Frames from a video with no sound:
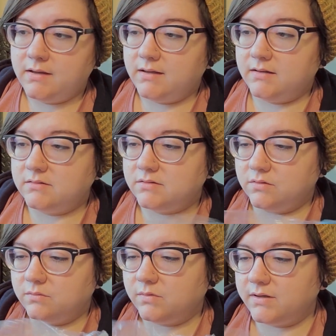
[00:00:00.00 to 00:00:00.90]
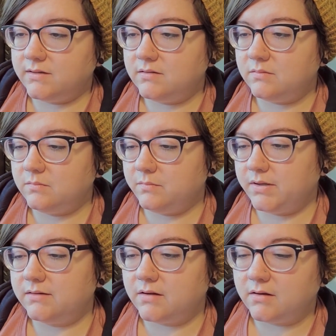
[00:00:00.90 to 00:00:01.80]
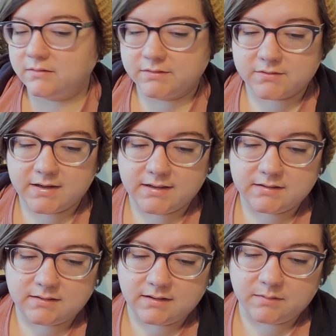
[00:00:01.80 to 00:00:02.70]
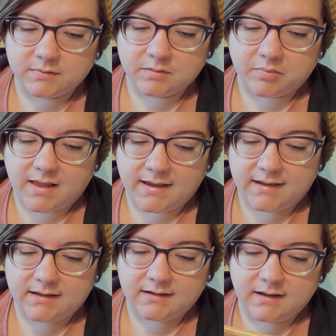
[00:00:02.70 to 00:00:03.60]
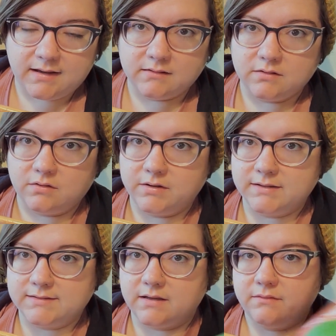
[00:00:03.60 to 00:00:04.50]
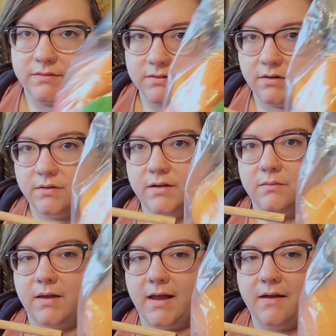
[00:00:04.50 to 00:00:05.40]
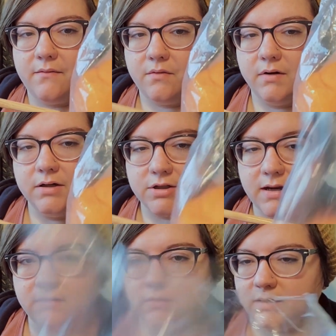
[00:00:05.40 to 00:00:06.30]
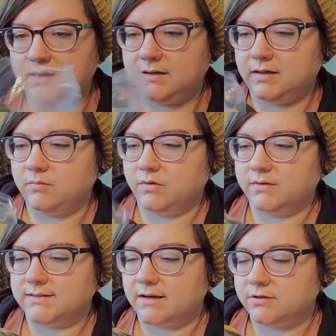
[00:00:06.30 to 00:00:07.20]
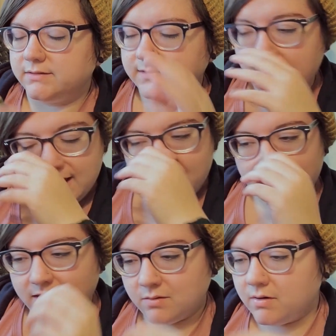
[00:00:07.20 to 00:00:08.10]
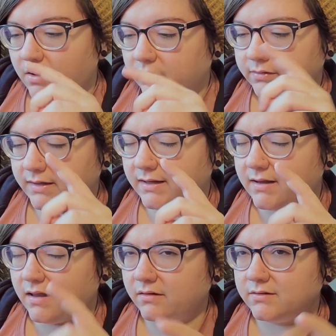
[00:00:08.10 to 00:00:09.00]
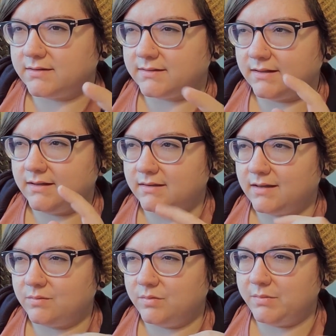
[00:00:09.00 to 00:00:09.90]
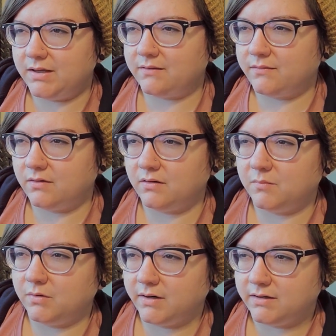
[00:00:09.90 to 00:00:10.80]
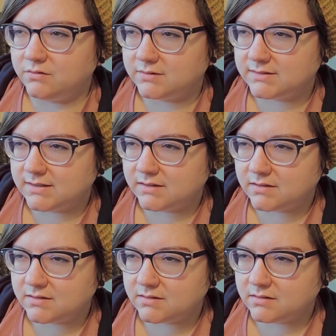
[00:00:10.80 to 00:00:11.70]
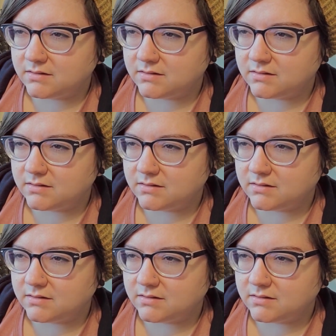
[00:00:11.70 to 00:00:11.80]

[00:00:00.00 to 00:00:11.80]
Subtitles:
into one big long strand, and then I'm going to ply it and on itself, so it will have orange and green in both sections. I think I'm going to alternate colors because I think that will make for more interesting.